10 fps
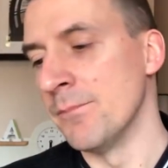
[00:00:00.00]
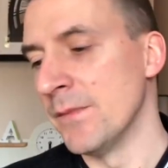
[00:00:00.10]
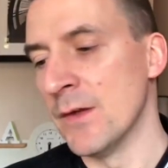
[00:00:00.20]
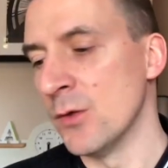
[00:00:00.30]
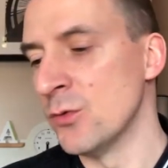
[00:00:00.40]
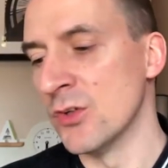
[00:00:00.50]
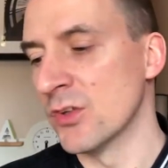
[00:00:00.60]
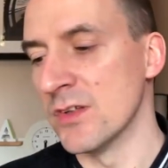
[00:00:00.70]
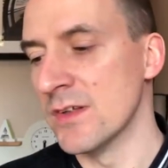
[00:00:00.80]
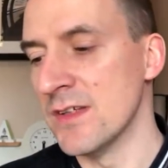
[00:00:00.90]
who just
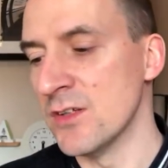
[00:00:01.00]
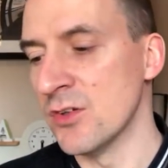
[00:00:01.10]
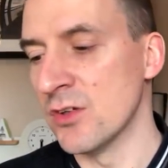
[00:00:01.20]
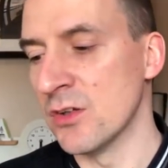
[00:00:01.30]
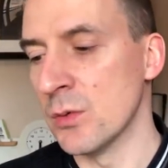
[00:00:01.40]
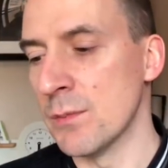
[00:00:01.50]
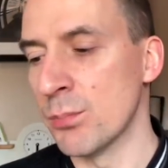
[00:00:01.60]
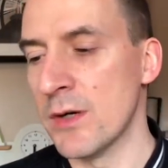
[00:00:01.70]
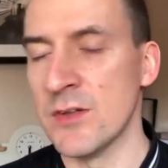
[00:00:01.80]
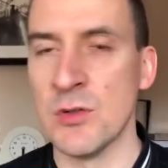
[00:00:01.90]
continues to
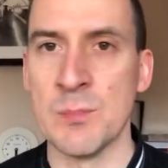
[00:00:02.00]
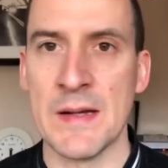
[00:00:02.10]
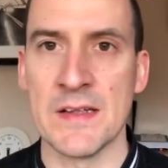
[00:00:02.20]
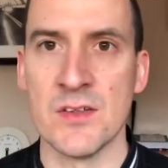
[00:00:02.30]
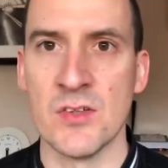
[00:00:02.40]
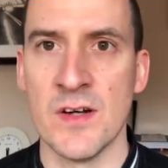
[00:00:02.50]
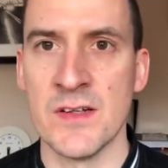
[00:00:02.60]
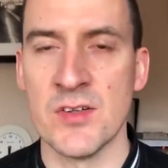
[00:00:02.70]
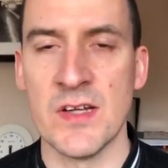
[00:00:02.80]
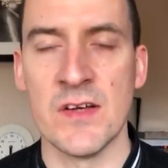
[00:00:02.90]
impress. He's back in the side
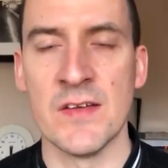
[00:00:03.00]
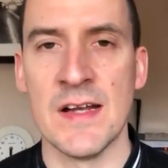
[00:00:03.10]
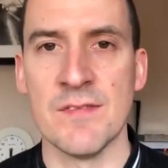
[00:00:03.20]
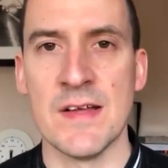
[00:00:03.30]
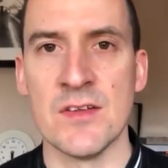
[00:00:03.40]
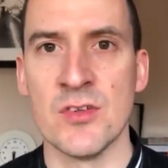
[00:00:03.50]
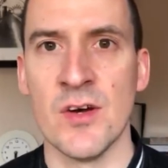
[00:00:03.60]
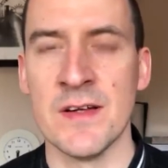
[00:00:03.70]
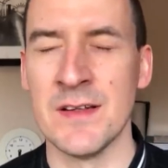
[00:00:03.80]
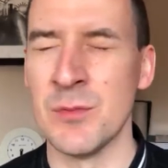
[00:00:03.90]
yesterday on the left-hand
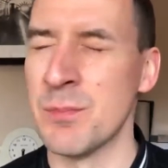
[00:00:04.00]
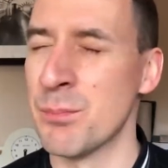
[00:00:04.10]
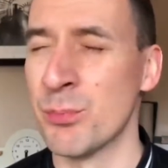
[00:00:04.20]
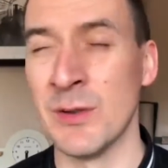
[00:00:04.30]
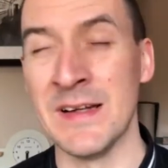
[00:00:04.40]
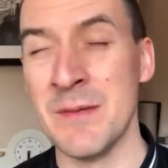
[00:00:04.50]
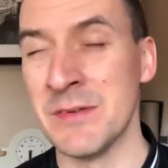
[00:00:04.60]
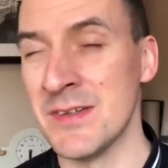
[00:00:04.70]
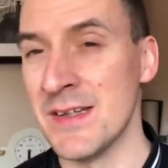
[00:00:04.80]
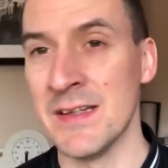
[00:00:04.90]
side, and he was brilliant. Him and
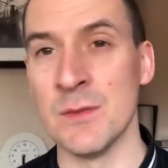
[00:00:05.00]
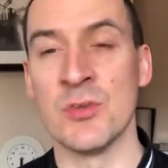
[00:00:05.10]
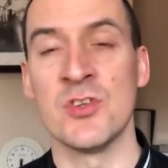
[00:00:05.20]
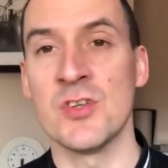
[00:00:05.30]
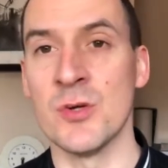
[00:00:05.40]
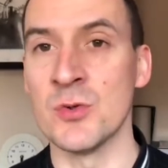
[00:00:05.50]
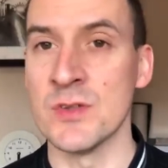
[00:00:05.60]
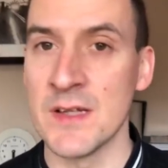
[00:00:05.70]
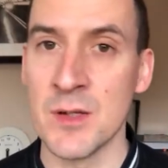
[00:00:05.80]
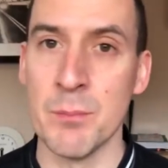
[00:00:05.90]
Tierney was so good.
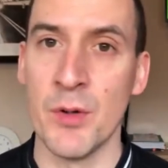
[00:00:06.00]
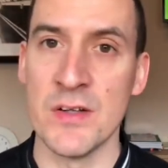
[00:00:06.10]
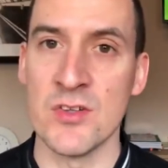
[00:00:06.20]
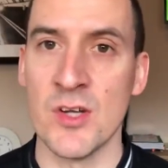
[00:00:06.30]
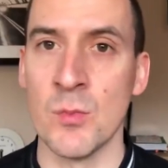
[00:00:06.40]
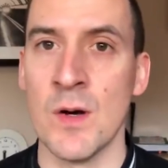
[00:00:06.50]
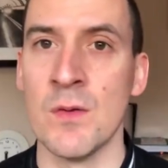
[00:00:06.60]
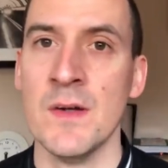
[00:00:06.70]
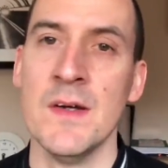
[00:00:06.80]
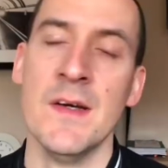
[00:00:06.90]
They combined so well.
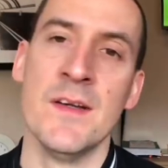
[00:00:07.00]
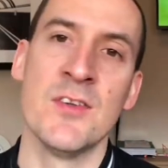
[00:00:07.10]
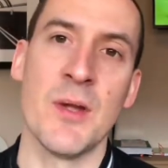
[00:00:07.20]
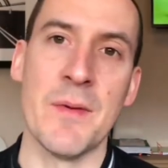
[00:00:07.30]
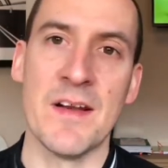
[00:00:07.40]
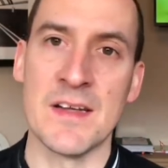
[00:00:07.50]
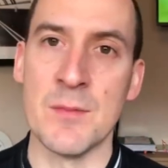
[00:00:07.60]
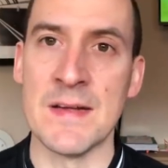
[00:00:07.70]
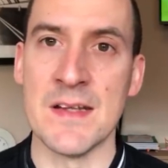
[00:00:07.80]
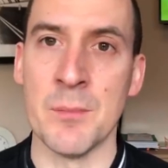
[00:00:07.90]
So unlucky
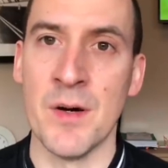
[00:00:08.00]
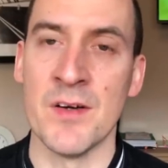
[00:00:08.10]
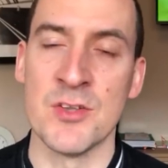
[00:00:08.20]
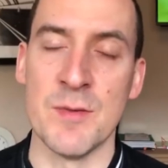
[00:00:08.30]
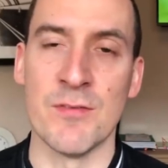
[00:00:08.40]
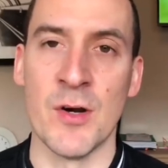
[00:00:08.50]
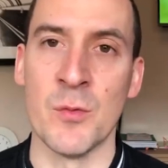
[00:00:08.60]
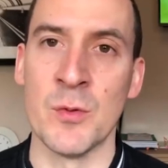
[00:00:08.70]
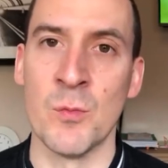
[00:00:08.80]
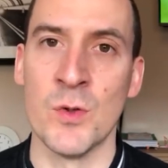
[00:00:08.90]
when he hit the bar,
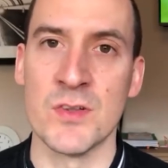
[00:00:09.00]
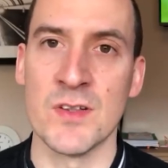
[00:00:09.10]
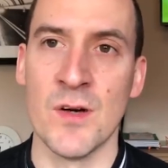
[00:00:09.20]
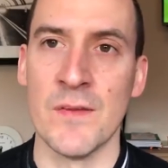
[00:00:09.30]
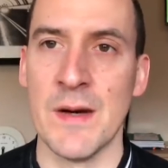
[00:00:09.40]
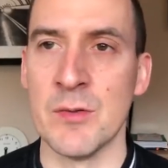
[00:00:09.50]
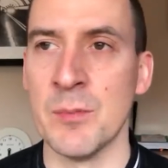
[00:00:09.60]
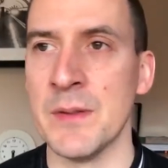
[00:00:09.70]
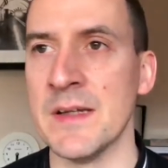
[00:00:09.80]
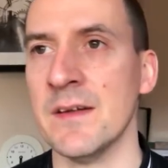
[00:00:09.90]
Smith-Rowe. What a goal that would have
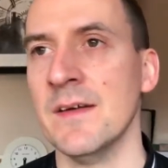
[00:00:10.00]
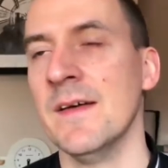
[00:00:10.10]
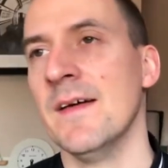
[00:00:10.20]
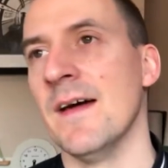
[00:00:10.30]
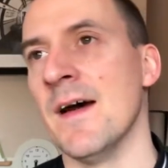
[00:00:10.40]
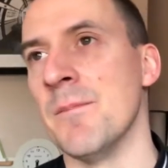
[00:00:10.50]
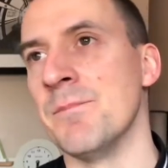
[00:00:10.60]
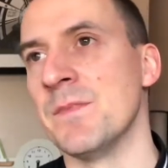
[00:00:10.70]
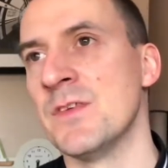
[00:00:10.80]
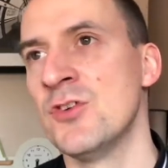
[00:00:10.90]
been.
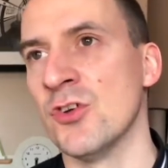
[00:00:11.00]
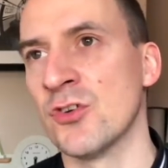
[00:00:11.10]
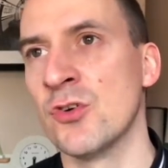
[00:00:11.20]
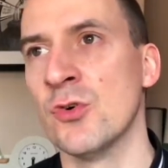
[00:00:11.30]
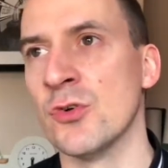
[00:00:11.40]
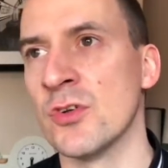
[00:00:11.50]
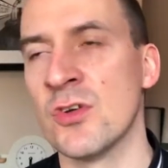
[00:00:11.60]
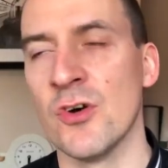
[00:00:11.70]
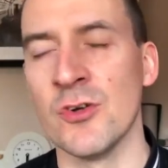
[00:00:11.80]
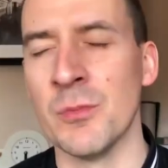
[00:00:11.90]
Just caused
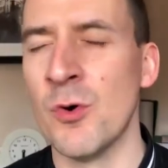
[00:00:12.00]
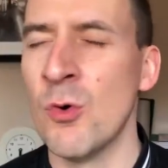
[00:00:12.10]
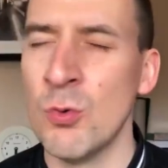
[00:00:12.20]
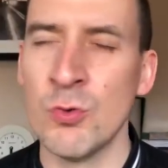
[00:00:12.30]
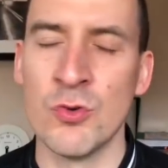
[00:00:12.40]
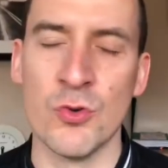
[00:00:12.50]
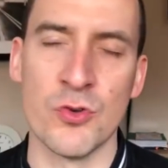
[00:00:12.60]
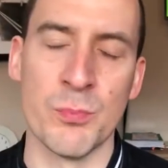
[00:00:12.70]
Tottenham all sorts of